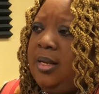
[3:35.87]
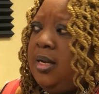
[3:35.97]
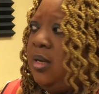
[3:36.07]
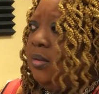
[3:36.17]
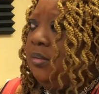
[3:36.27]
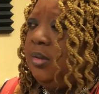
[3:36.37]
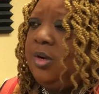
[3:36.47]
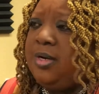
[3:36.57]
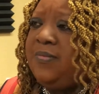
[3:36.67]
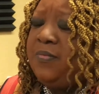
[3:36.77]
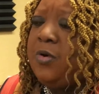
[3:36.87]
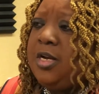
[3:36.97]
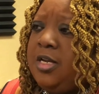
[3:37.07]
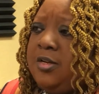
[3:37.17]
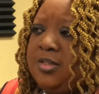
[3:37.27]
And they're 30 and
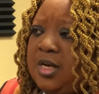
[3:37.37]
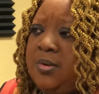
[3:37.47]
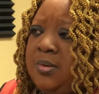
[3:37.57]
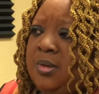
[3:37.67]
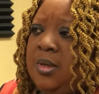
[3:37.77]
40 years old.